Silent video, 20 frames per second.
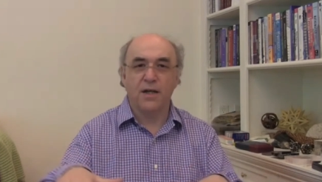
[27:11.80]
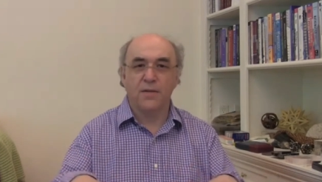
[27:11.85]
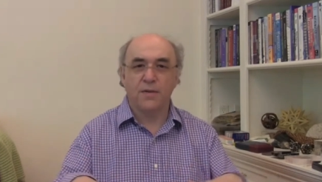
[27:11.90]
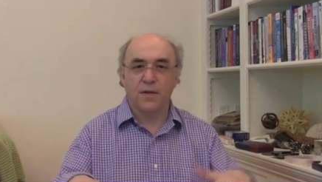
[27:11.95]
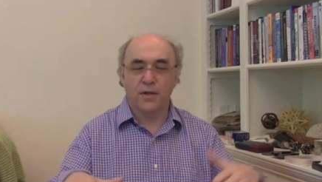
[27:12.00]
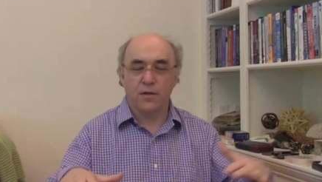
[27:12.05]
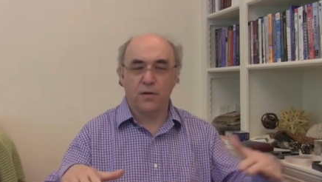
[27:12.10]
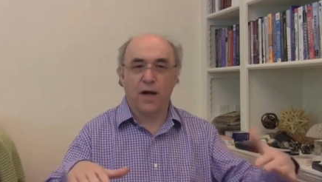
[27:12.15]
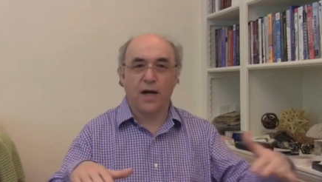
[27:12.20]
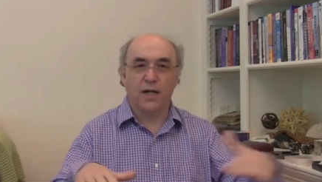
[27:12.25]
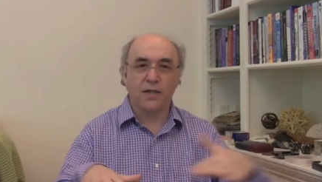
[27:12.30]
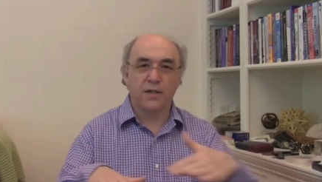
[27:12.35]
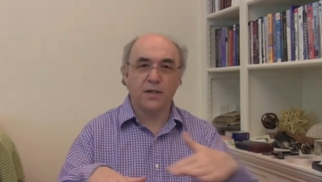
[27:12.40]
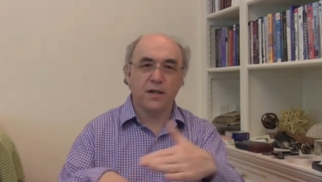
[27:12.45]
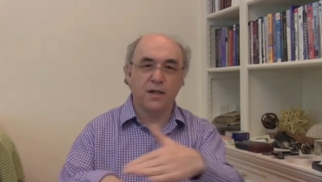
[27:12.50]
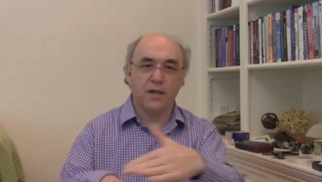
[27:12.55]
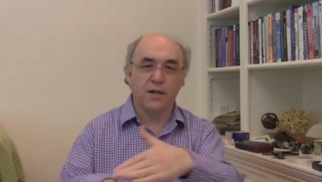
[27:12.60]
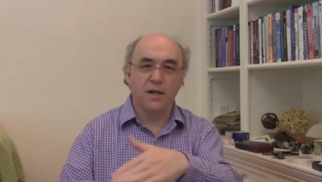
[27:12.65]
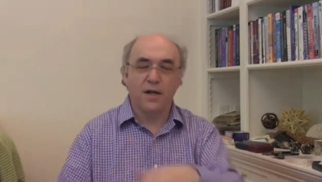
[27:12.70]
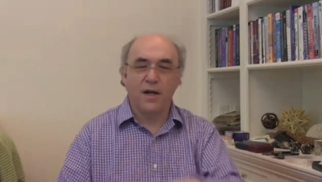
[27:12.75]
that you had
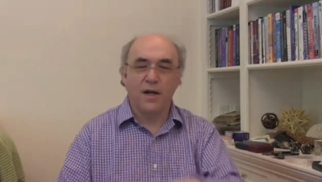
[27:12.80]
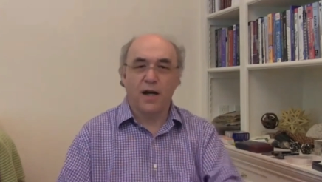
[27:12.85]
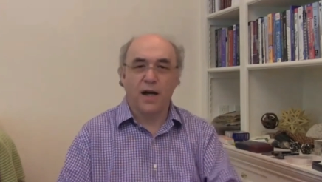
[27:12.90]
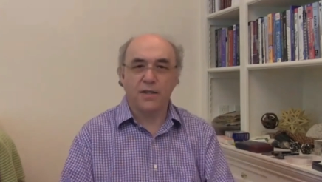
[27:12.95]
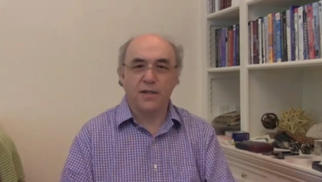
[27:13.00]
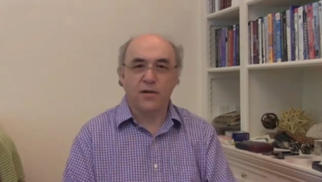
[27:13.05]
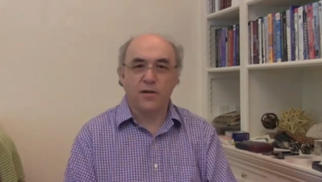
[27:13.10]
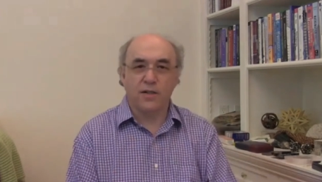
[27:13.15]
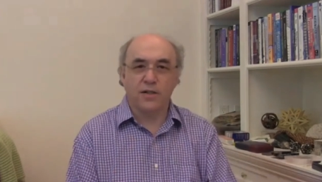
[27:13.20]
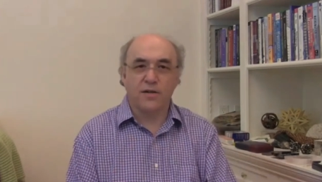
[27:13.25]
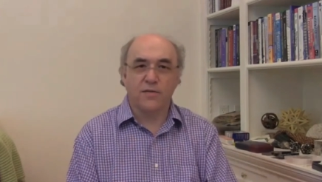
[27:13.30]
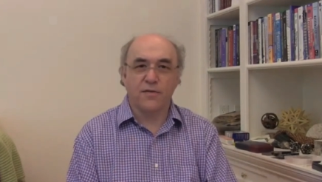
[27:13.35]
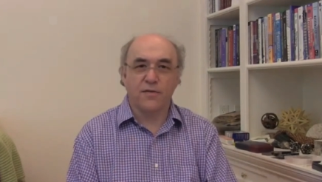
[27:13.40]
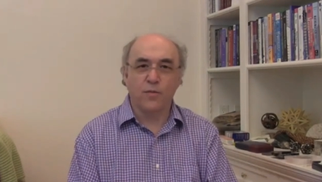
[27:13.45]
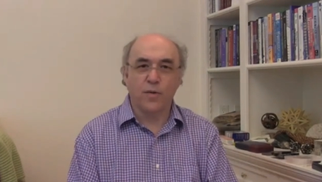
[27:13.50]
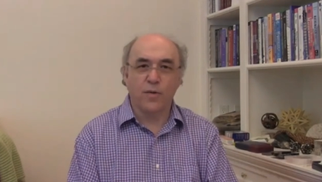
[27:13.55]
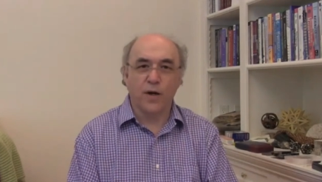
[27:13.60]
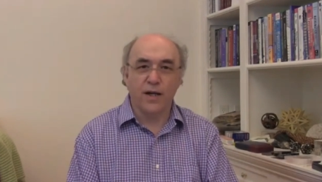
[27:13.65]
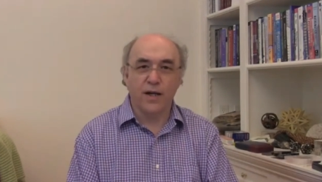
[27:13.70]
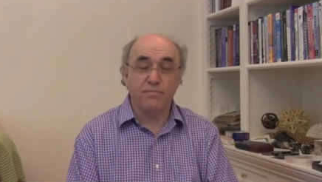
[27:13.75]
to go in a different
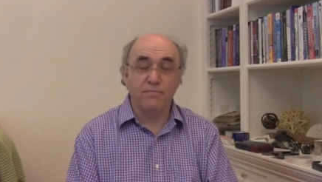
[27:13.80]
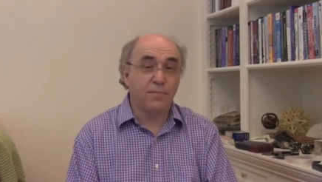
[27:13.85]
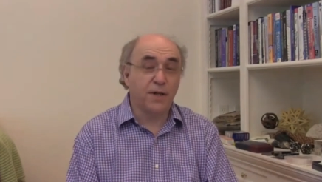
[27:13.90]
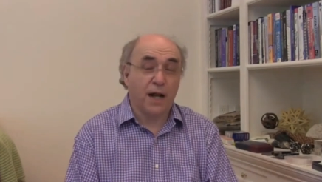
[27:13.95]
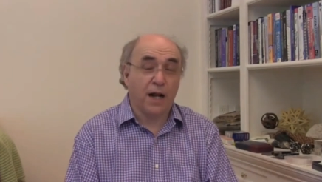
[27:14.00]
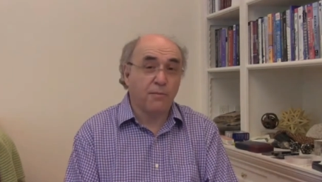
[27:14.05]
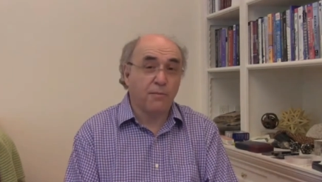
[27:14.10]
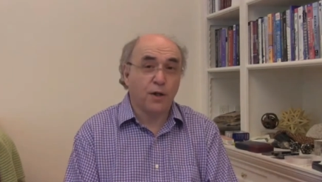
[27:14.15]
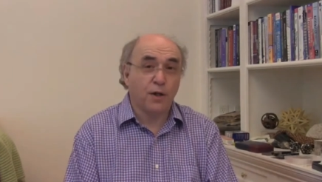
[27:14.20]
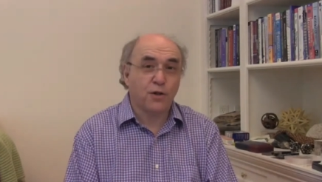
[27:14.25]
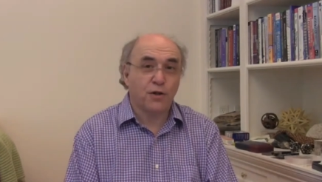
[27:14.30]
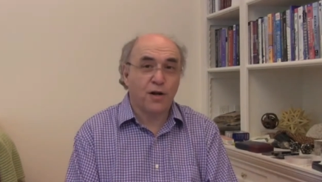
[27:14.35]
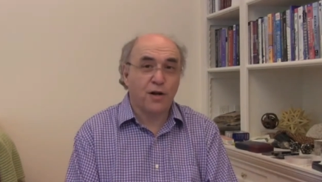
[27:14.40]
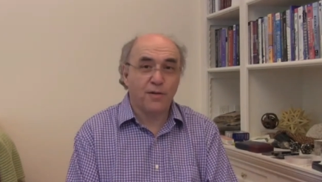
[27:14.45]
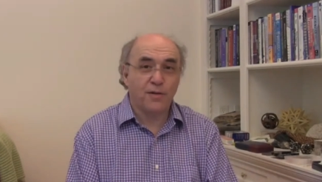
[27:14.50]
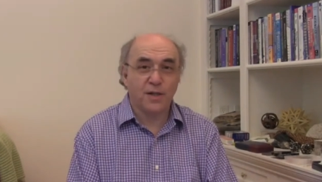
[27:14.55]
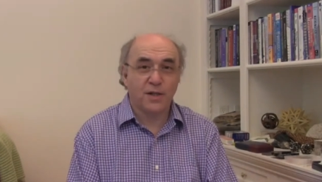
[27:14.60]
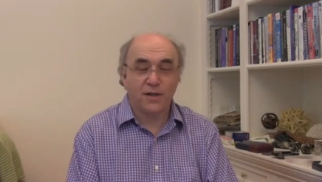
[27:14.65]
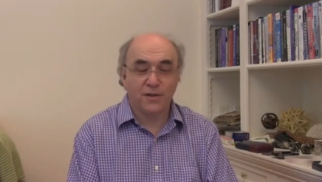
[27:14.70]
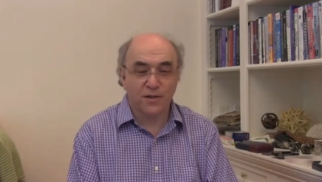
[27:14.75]
way. But I'm not sure I
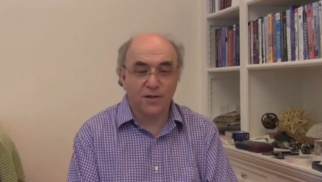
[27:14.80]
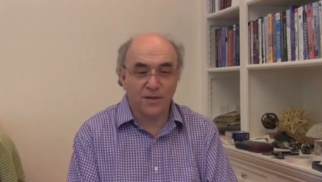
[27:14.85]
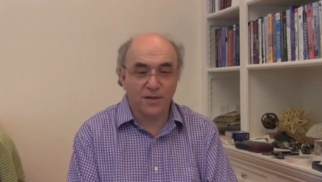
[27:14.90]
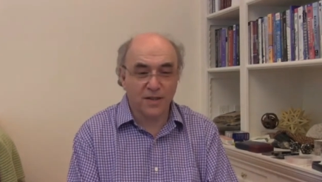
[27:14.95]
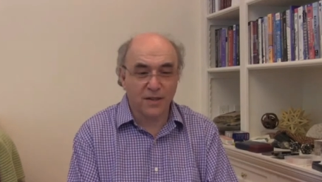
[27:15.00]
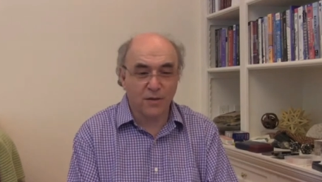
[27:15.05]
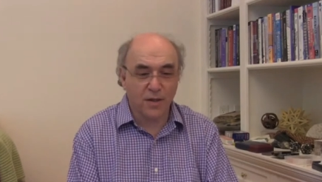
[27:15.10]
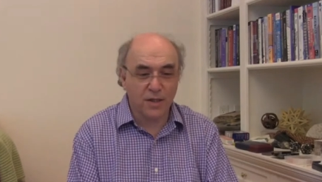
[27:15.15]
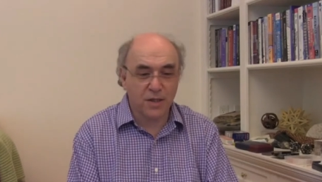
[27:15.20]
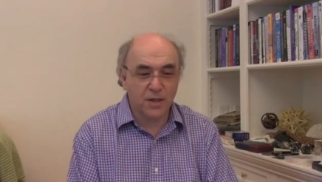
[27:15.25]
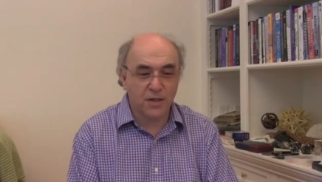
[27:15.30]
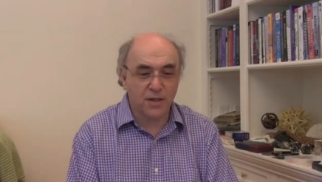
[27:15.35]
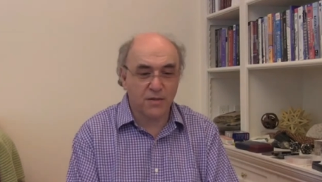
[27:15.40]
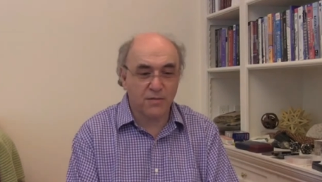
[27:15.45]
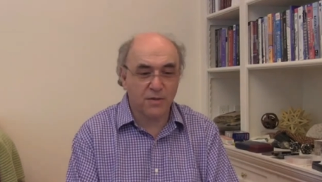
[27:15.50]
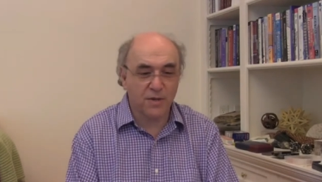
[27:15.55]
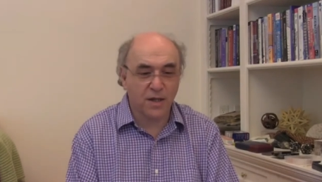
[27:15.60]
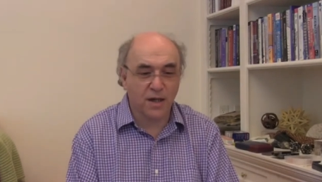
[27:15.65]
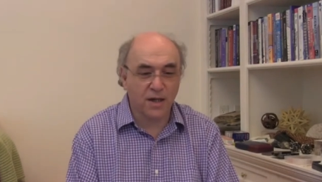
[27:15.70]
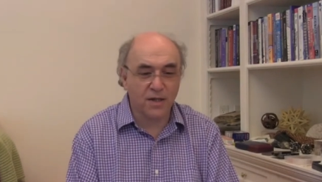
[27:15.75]
was answering the question that
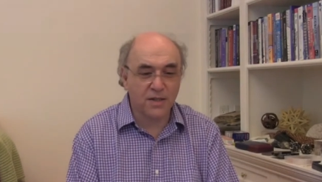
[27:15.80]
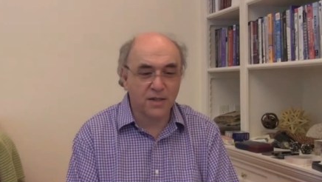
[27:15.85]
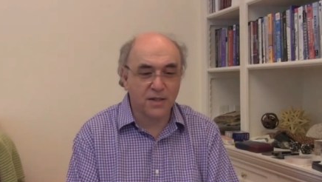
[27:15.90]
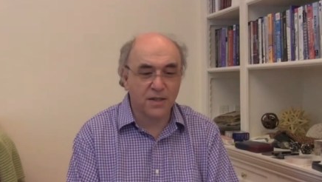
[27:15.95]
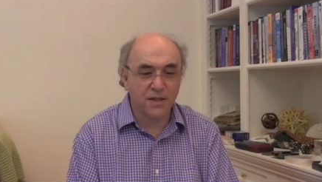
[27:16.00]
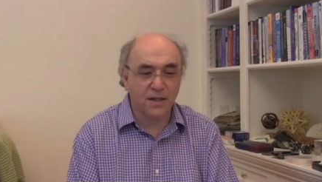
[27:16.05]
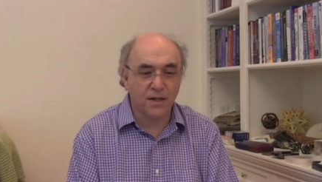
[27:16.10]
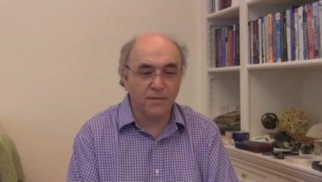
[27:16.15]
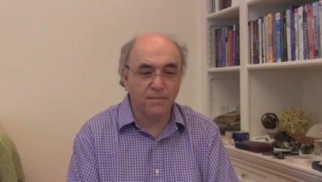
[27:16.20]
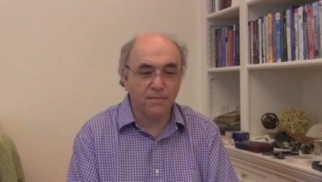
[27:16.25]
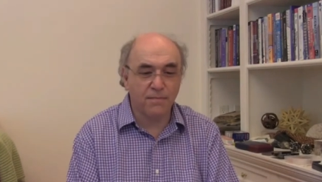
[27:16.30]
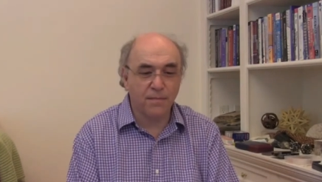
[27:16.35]
was asked here.